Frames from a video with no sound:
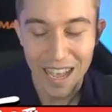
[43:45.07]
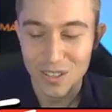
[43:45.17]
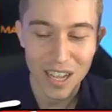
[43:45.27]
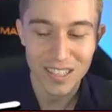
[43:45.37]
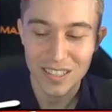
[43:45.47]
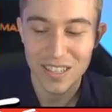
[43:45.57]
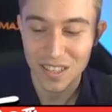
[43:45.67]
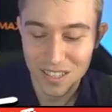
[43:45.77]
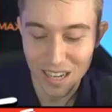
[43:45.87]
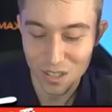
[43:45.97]
As you guys can see,
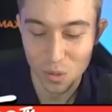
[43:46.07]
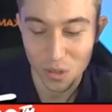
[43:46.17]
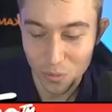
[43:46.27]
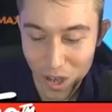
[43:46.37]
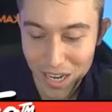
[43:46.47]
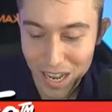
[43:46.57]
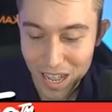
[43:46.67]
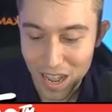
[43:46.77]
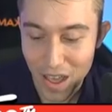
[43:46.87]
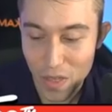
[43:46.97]
this deck is really fun.
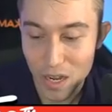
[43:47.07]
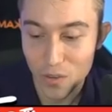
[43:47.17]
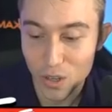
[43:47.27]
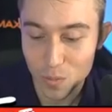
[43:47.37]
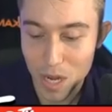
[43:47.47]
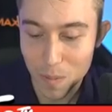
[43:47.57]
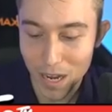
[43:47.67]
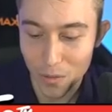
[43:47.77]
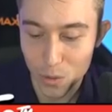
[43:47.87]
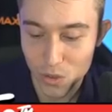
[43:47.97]
And then if he goes mini
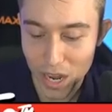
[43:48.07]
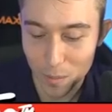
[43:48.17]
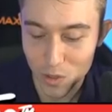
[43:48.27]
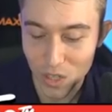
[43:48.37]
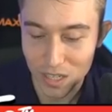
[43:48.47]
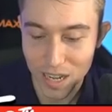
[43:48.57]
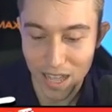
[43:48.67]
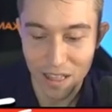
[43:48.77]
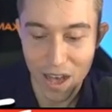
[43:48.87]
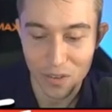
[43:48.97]
pack other side, I'm just going to
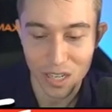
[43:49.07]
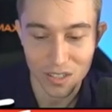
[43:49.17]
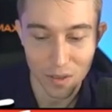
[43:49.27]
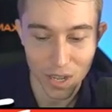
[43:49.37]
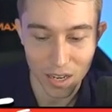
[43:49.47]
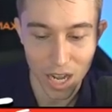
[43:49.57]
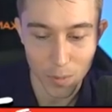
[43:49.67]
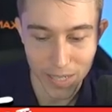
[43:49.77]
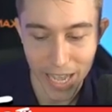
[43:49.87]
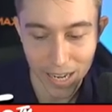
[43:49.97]
die laughing because I've got
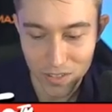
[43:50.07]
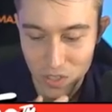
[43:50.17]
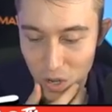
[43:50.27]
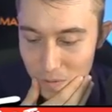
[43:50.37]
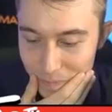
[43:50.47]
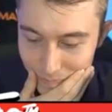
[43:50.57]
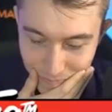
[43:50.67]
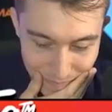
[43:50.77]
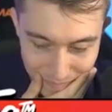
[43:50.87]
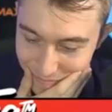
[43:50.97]
Goblin Gang, so...
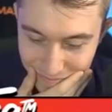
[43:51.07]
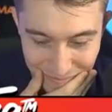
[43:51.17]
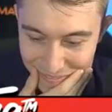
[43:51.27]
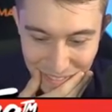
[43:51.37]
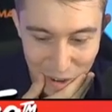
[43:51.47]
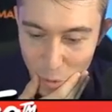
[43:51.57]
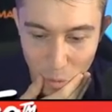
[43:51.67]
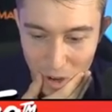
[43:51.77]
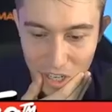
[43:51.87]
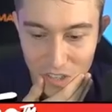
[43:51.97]
It
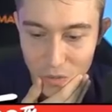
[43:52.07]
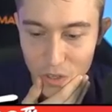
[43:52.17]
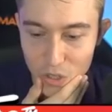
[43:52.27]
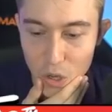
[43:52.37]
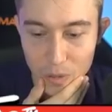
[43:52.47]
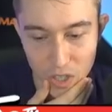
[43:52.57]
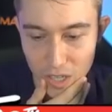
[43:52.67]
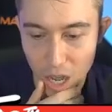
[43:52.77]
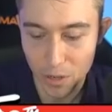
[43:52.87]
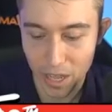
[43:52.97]
won't work because if he snowballs on
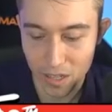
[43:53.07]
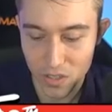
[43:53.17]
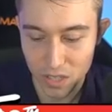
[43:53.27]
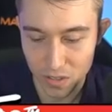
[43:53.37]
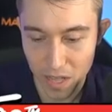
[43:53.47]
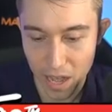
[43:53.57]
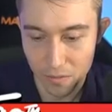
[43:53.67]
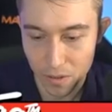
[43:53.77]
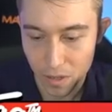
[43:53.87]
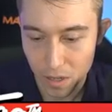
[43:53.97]
the Goblin Gang, it stays
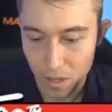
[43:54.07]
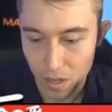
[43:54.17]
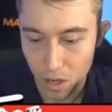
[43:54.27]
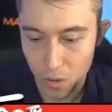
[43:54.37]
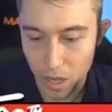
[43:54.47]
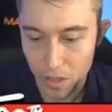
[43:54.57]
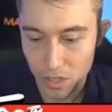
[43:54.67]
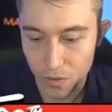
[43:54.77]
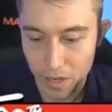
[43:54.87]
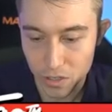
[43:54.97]
alive. Okay,
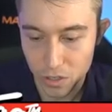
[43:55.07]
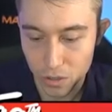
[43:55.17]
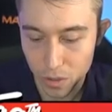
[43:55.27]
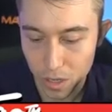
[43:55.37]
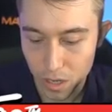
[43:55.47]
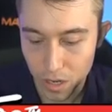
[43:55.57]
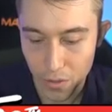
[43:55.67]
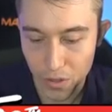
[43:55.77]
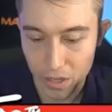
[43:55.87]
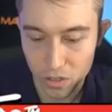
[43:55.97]
that's fine too.
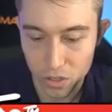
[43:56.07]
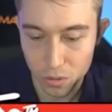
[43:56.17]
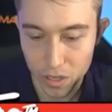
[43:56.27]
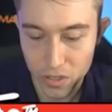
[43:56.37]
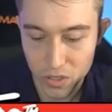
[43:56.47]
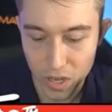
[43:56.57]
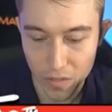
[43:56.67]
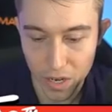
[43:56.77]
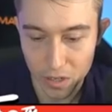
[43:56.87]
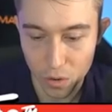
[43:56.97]
I think I just do this,
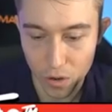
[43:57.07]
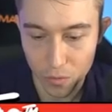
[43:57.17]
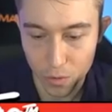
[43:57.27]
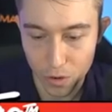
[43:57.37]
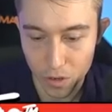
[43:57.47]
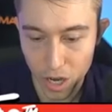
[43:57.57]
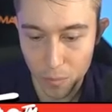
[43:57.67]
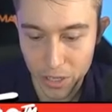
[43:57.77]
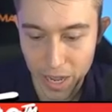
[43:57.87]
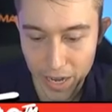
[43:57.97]
and then I go in for
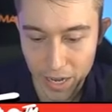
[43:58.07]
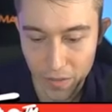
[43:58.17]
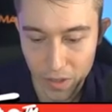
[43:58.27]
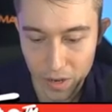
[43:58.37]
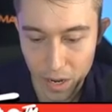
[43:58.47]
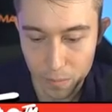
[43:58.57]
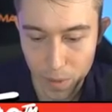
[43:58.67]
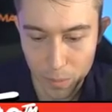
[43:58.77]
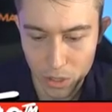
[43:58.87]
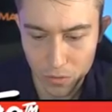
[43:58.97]
Goblin Gang, and then I'm
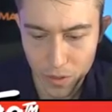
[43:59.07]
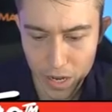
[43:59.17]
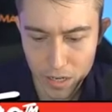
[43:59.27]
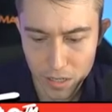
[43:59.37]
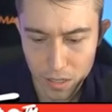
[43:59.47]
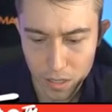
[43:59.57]
able to defend